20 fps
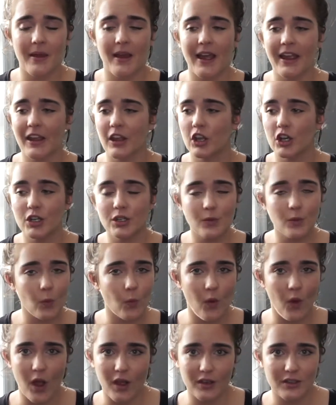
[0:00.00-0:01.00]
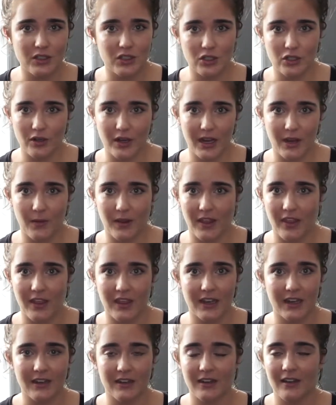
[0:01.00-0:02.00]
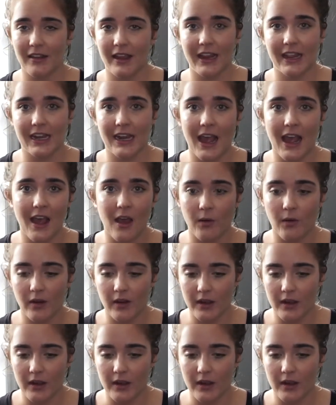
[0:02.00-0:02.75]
I couldn't walk straight within like an hour.